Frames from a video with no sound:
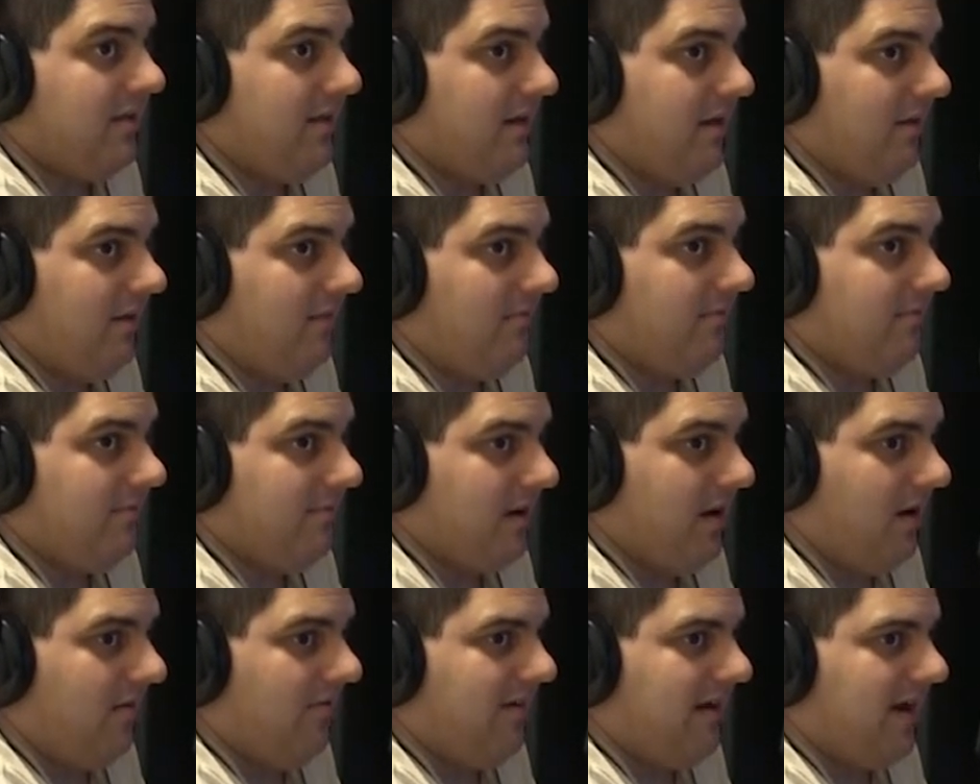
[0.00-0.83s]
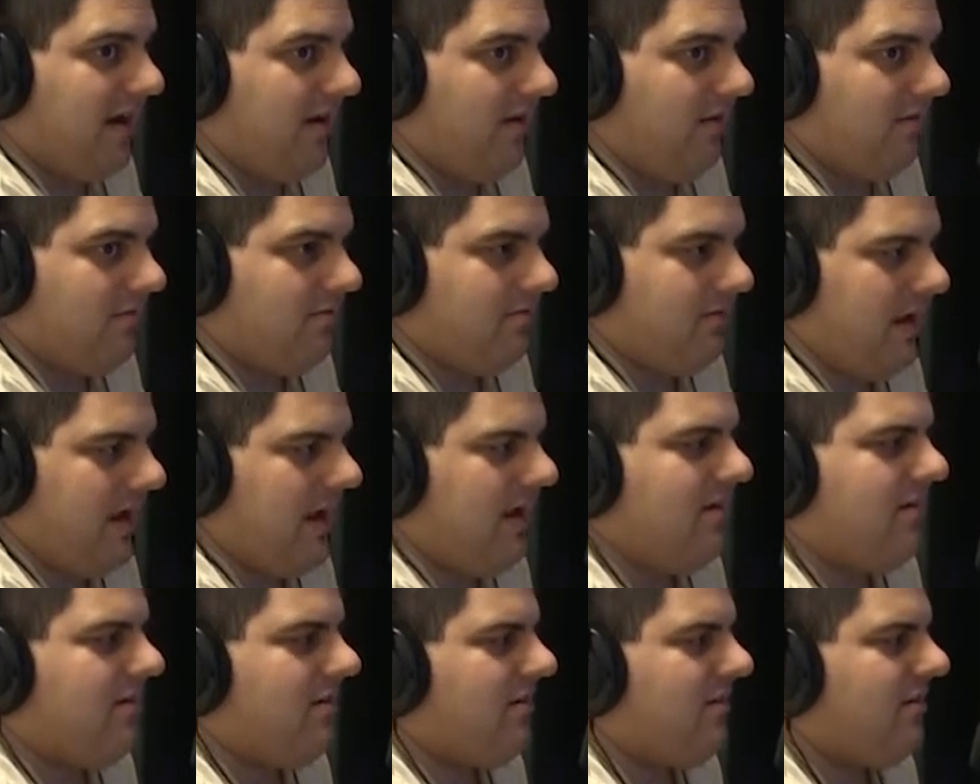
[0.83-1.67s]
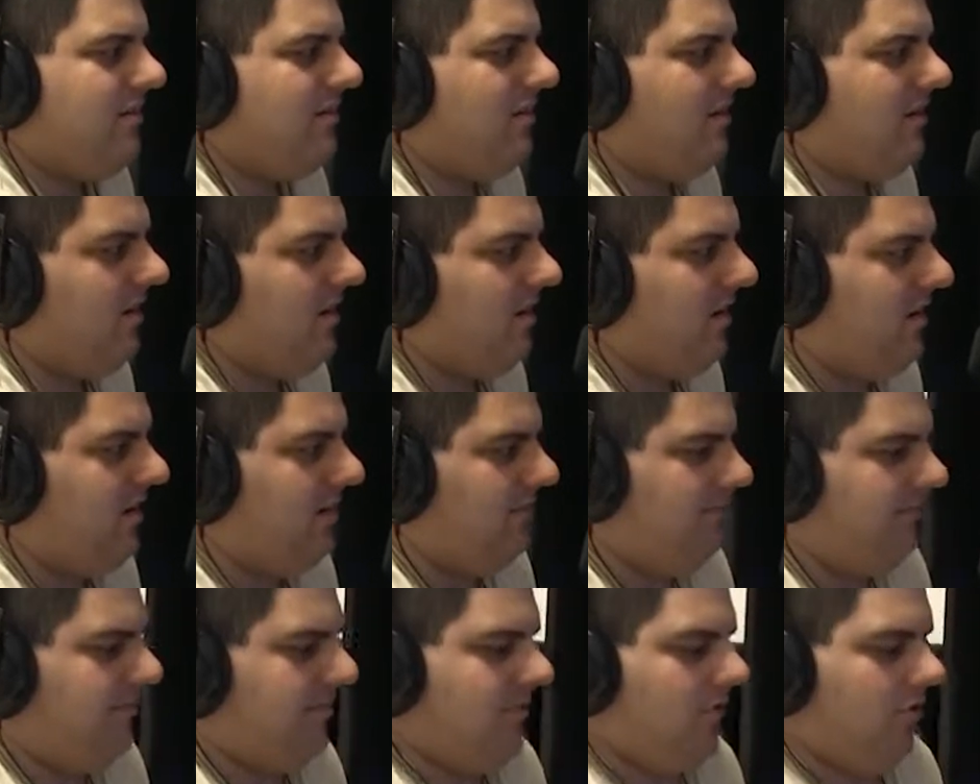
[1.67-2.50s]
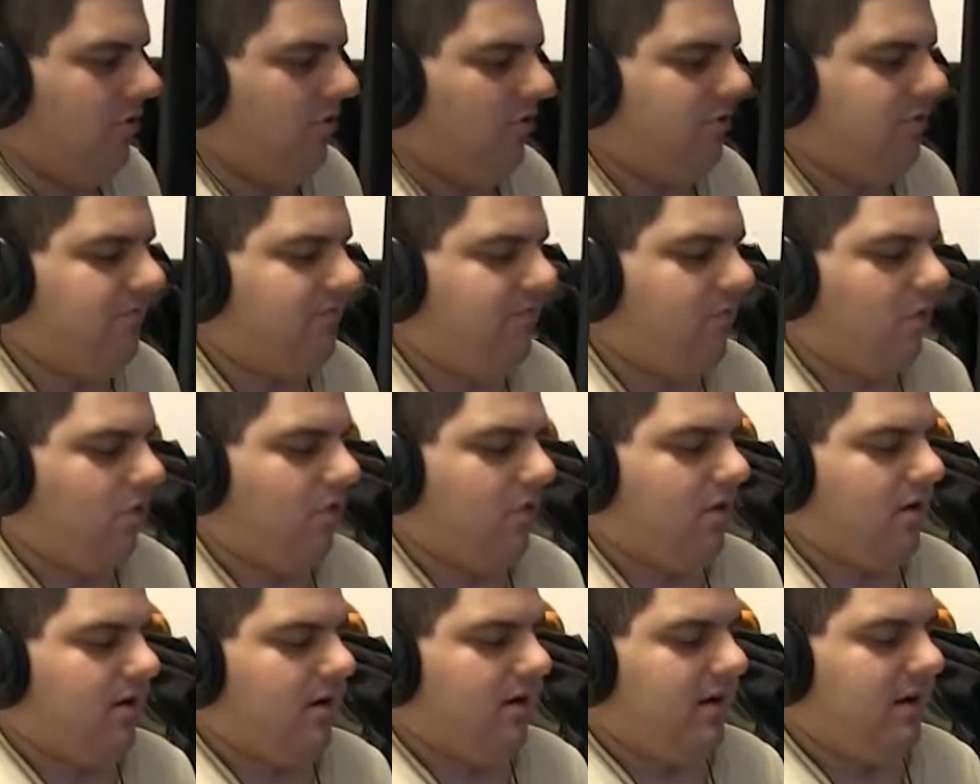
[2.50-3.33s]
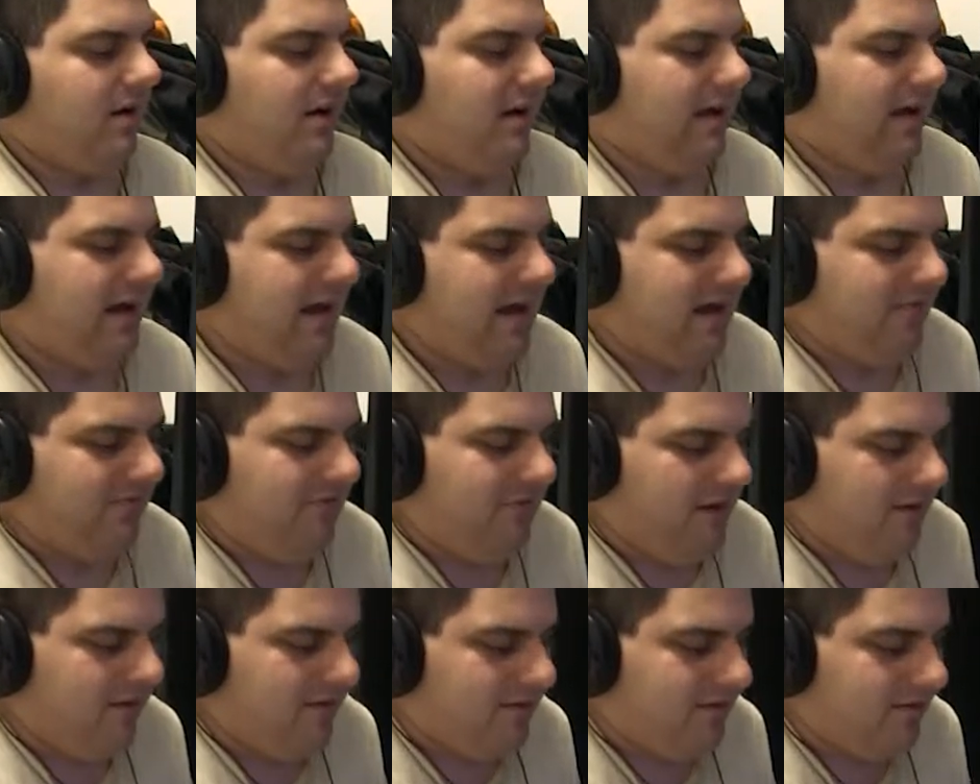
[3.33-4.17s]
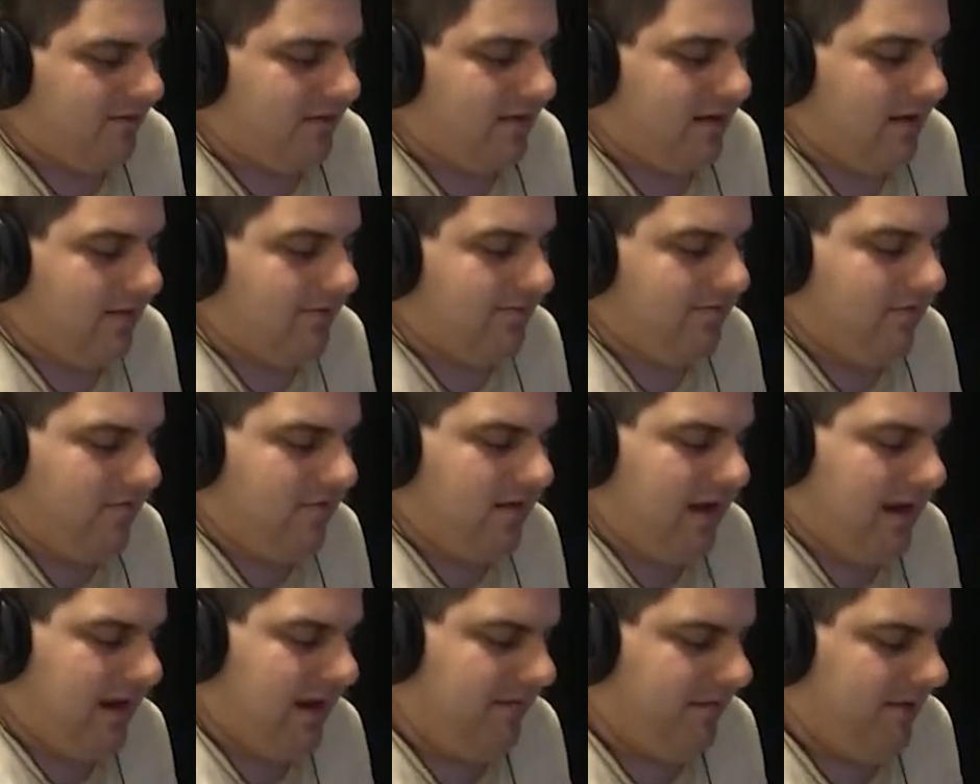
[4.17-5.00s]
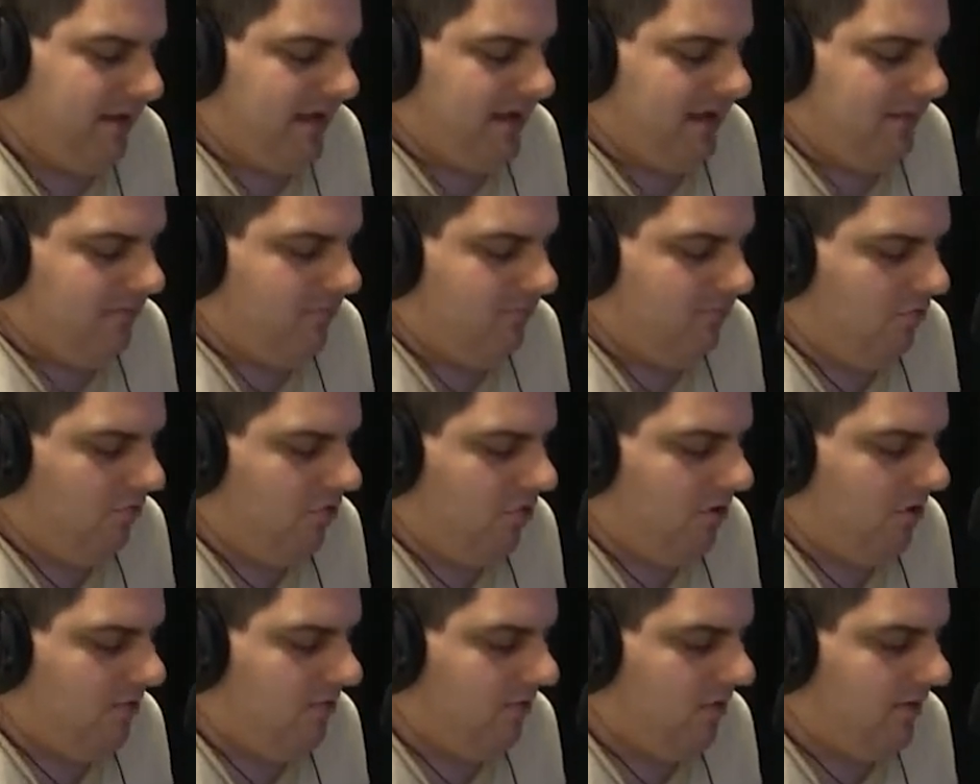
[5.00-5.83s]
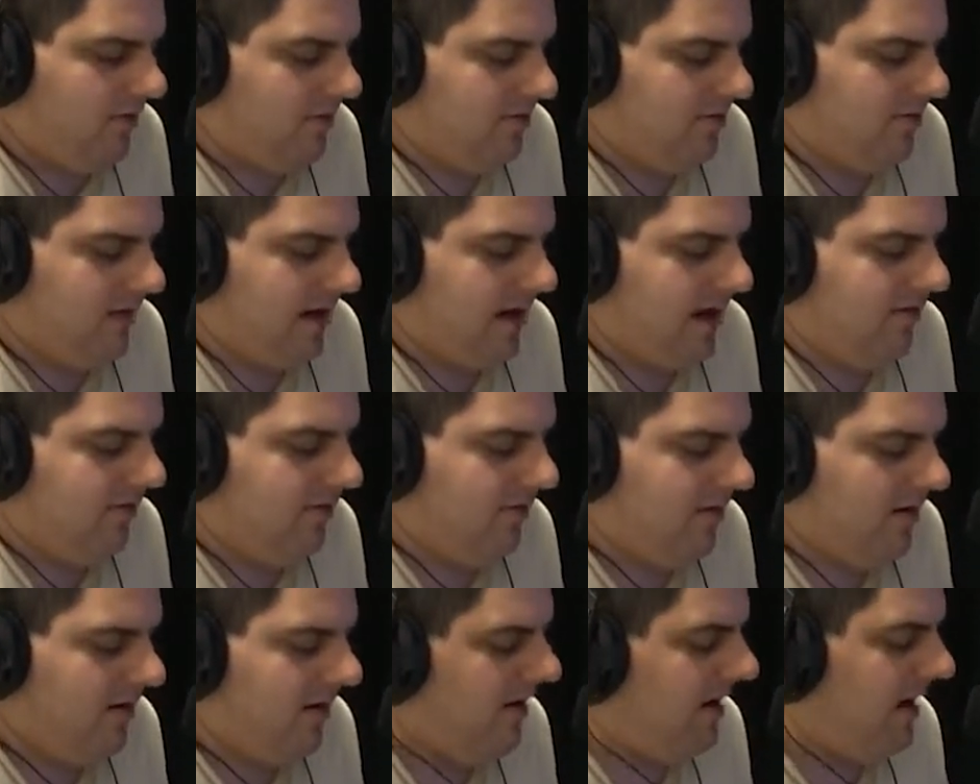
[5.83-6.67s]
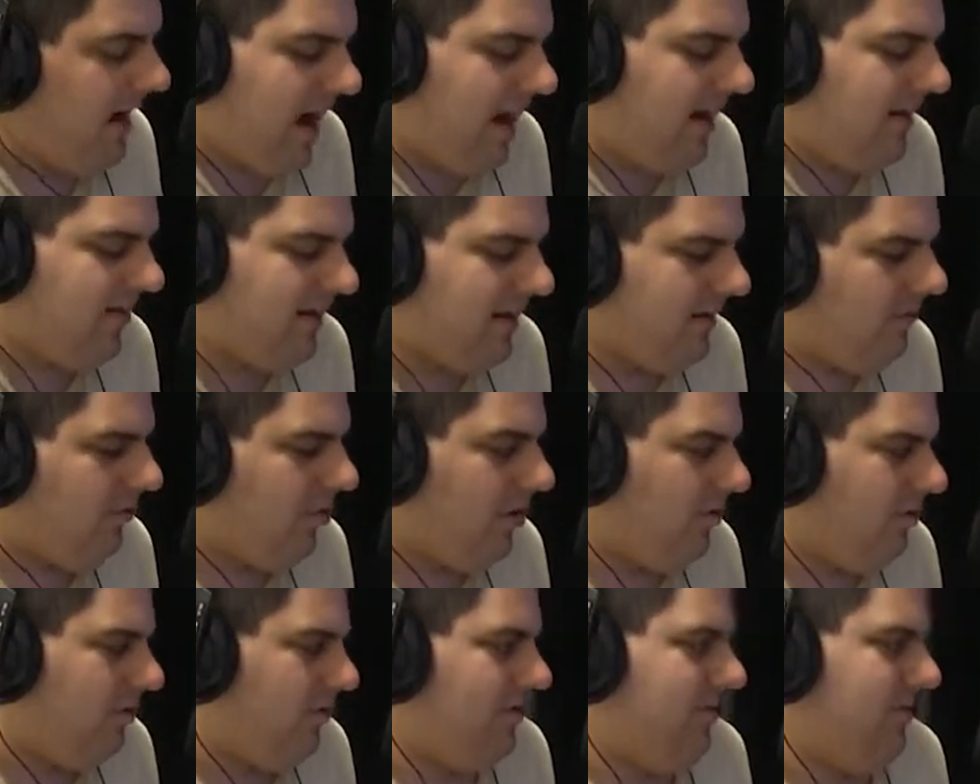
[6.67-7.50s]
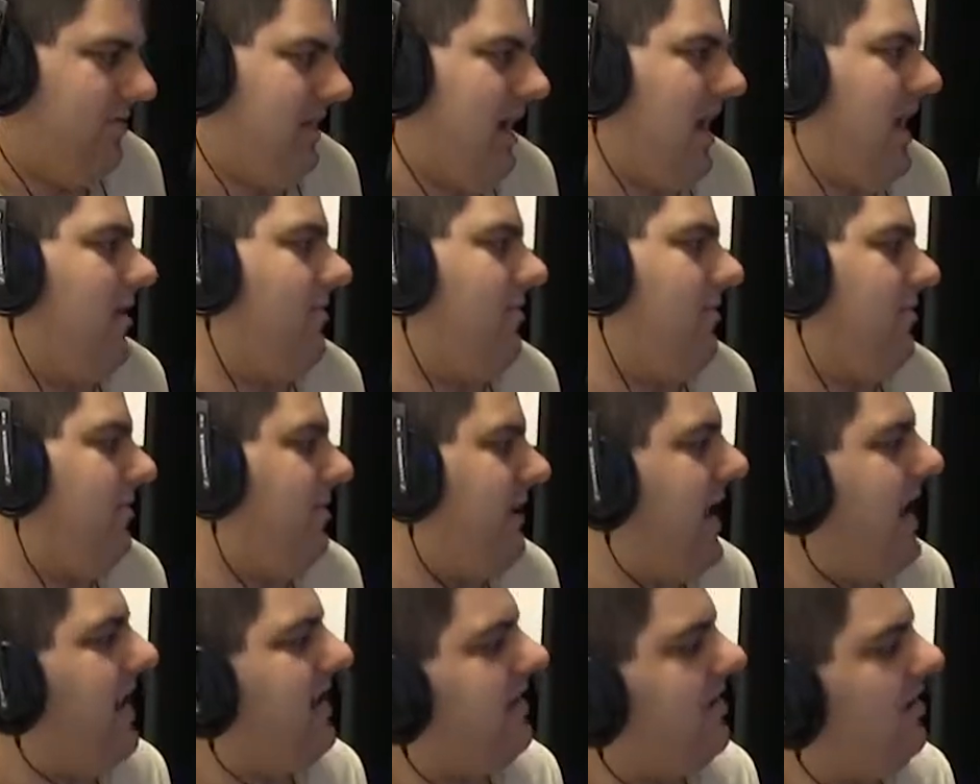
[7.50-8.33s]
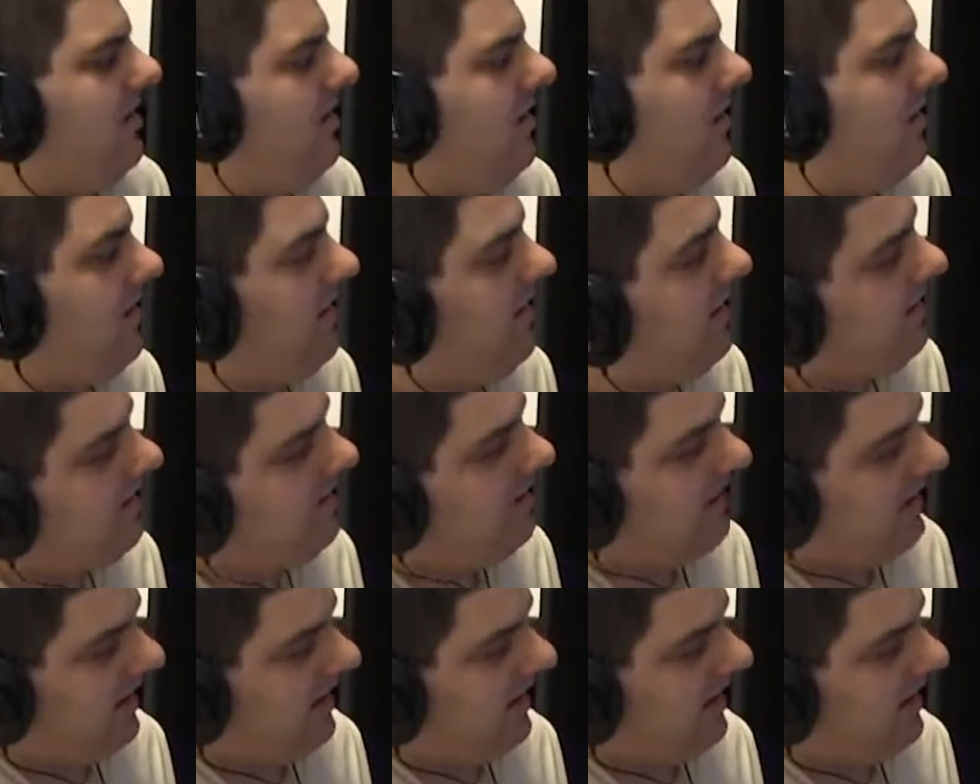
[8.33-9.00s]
Del- Delvin Alexander. Um, those four had a very successful game against Warren Woods Tower. I didn't think Warren Woods Tower was that good